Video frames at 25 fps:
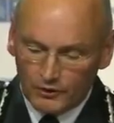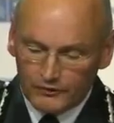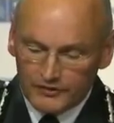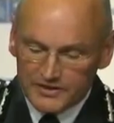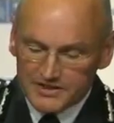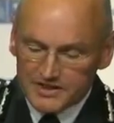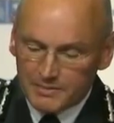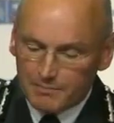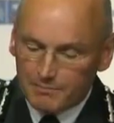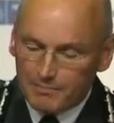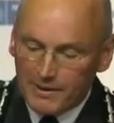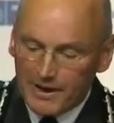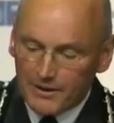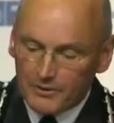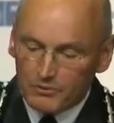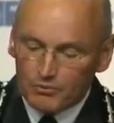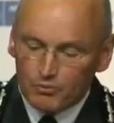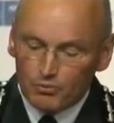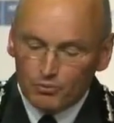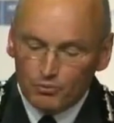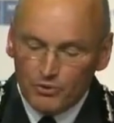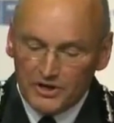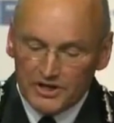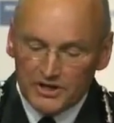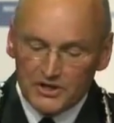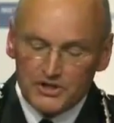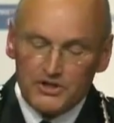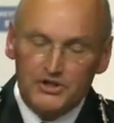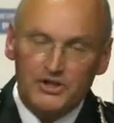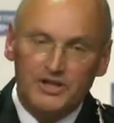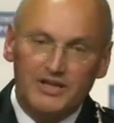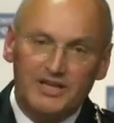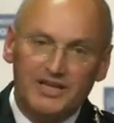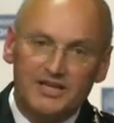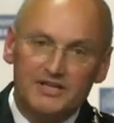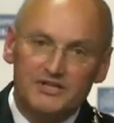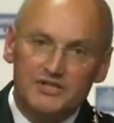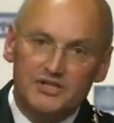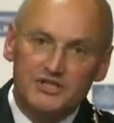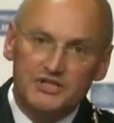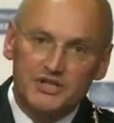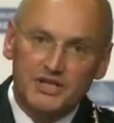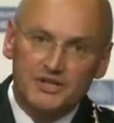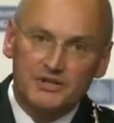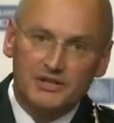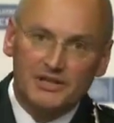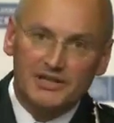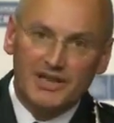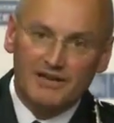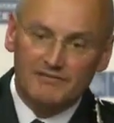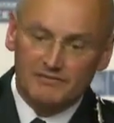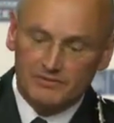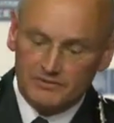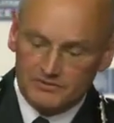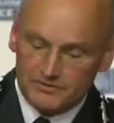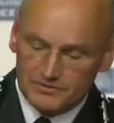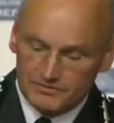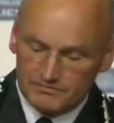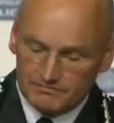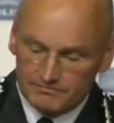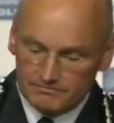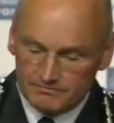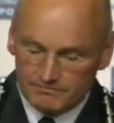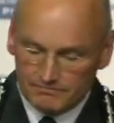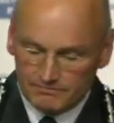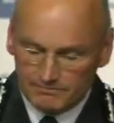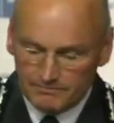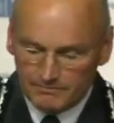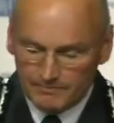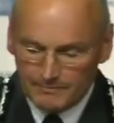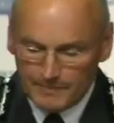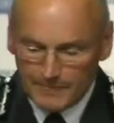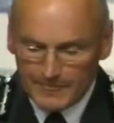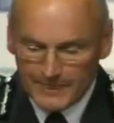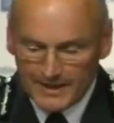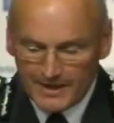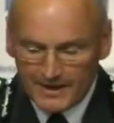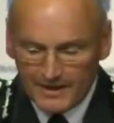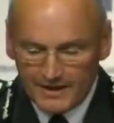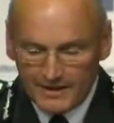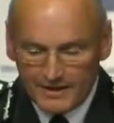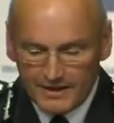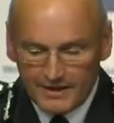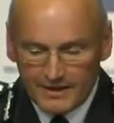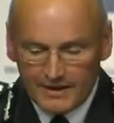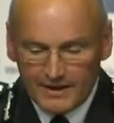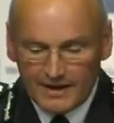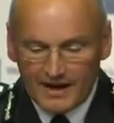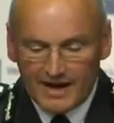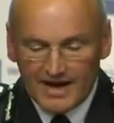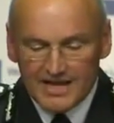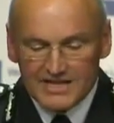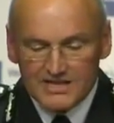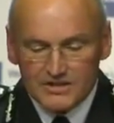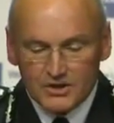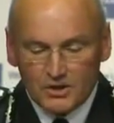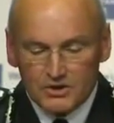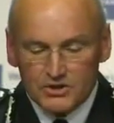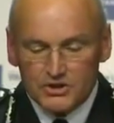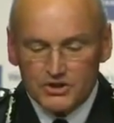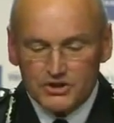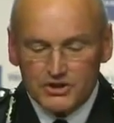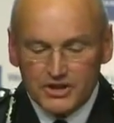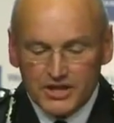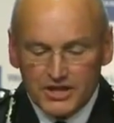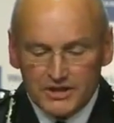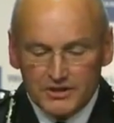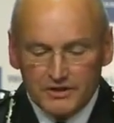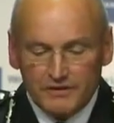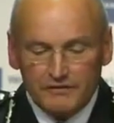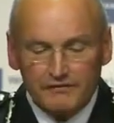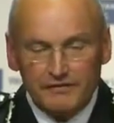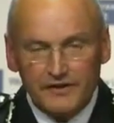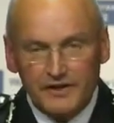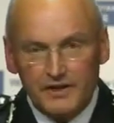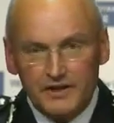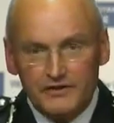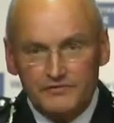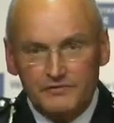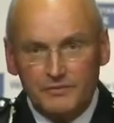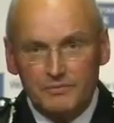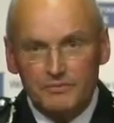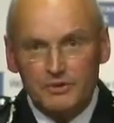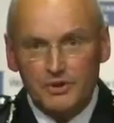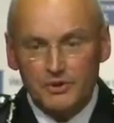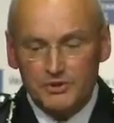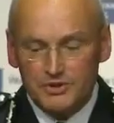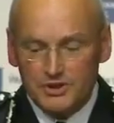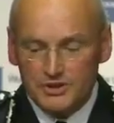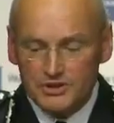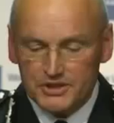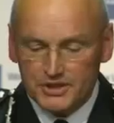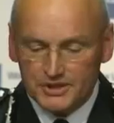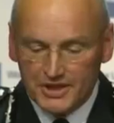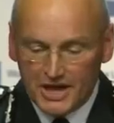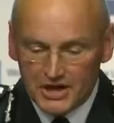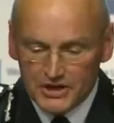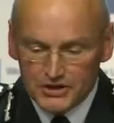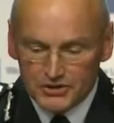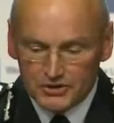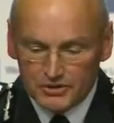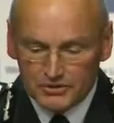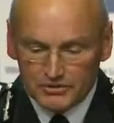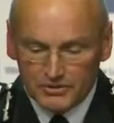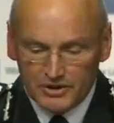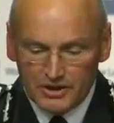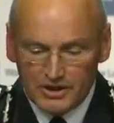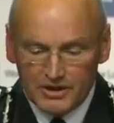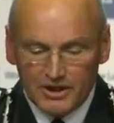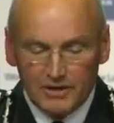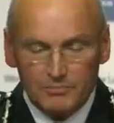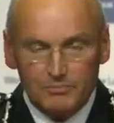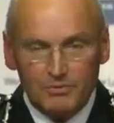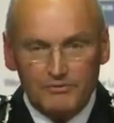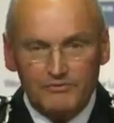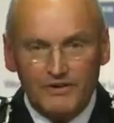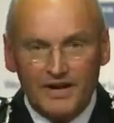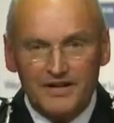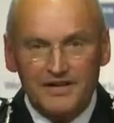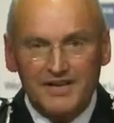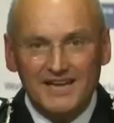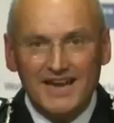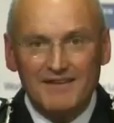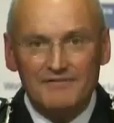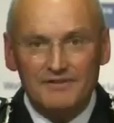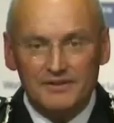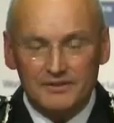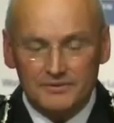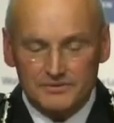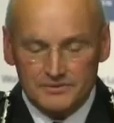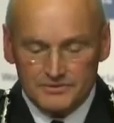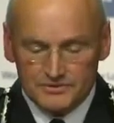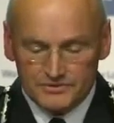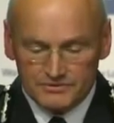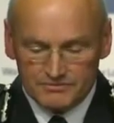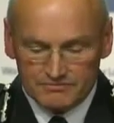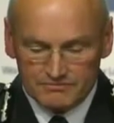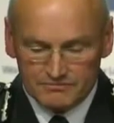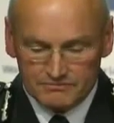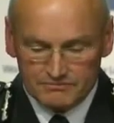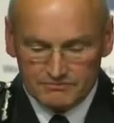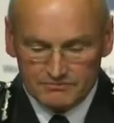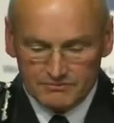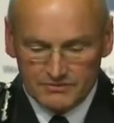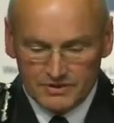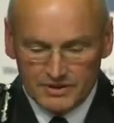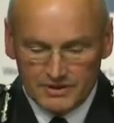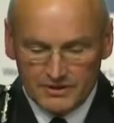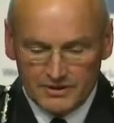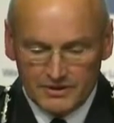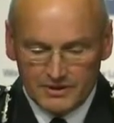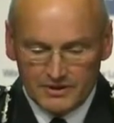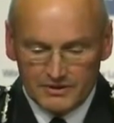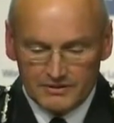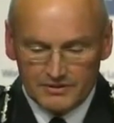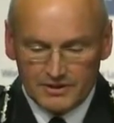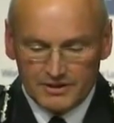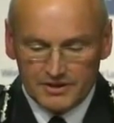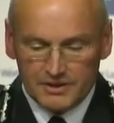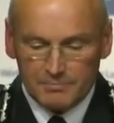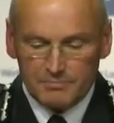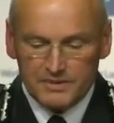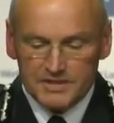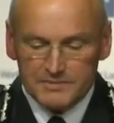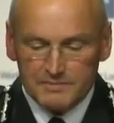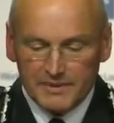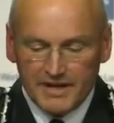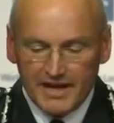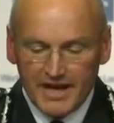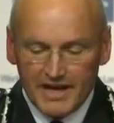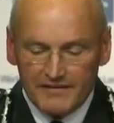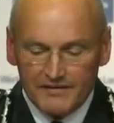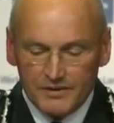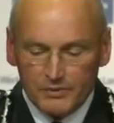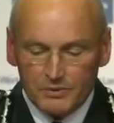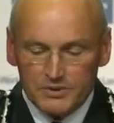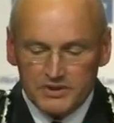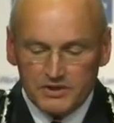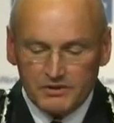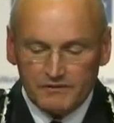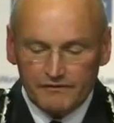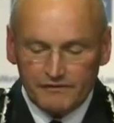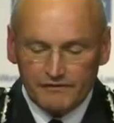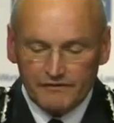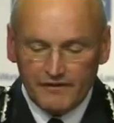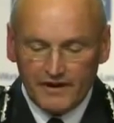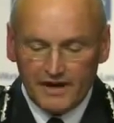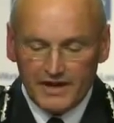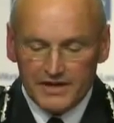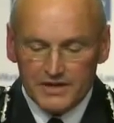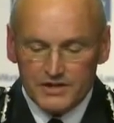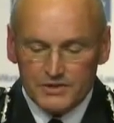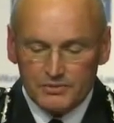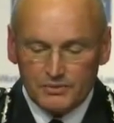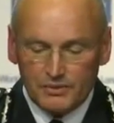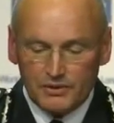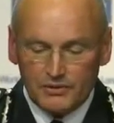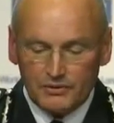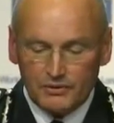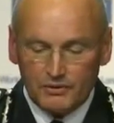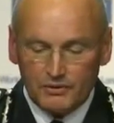of its apparent reach into senior levels. I saw senior figures from News International providing evidence that the misbehaviour was confined to a